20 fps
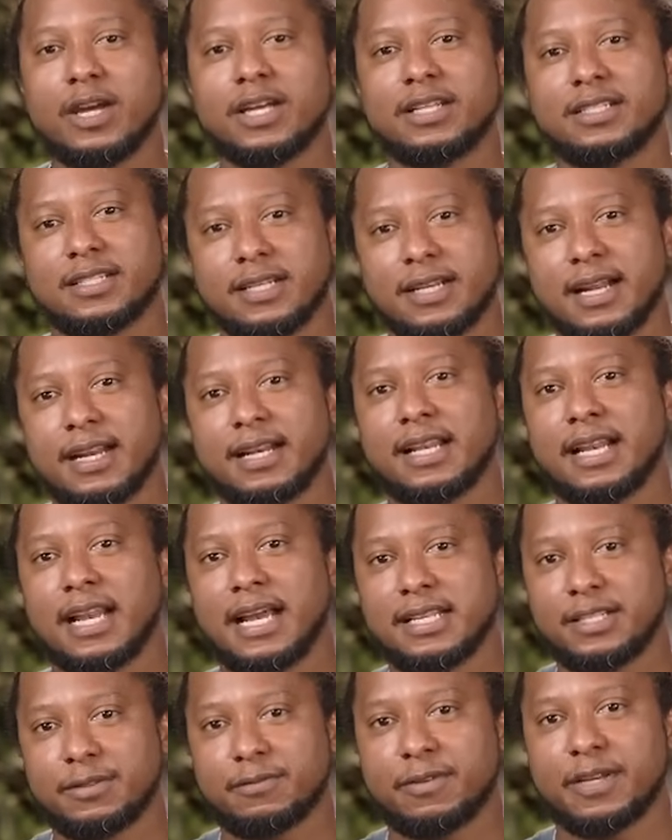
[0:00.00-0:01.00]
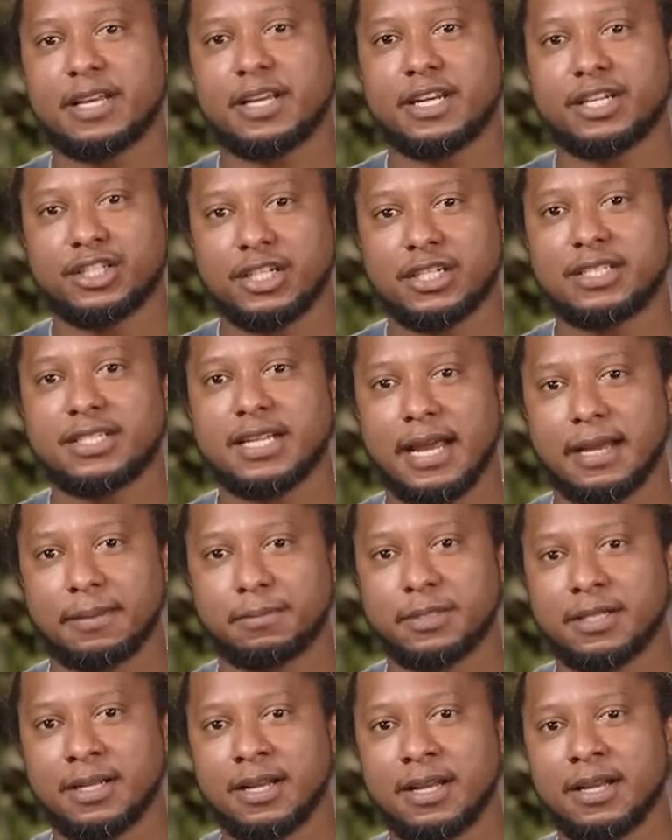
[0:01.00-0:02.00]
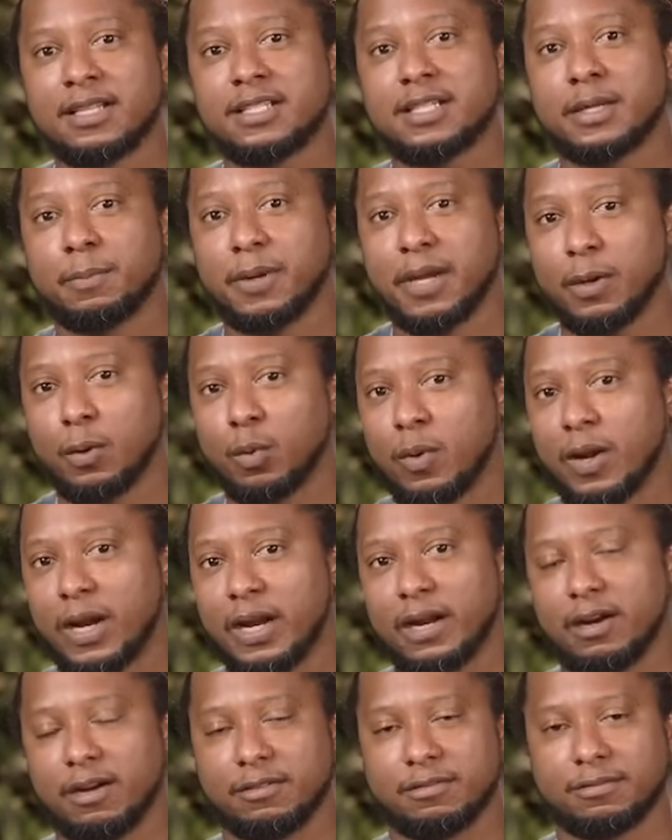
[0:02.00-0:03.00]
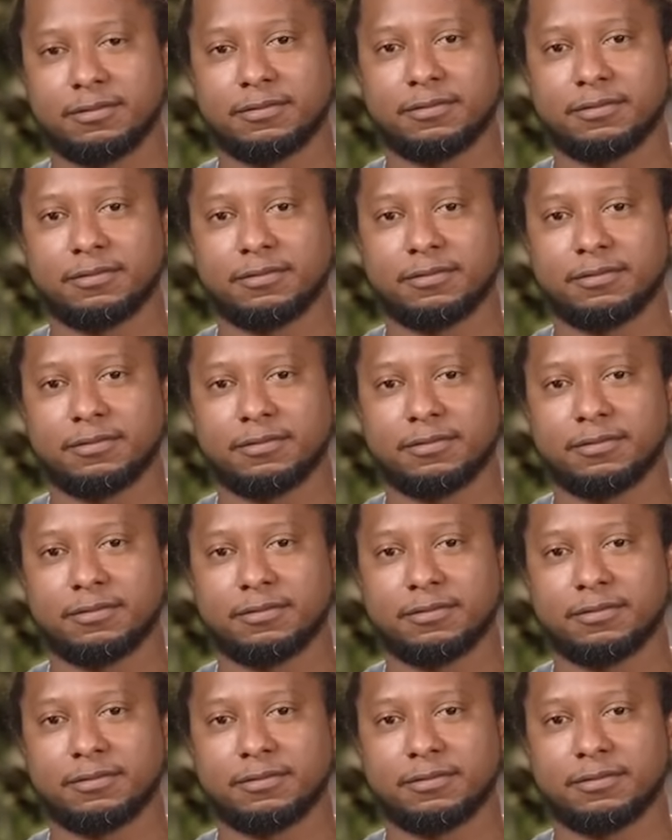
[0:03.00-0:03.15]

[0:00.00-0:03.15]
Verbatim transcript: incident classification types to be aware of.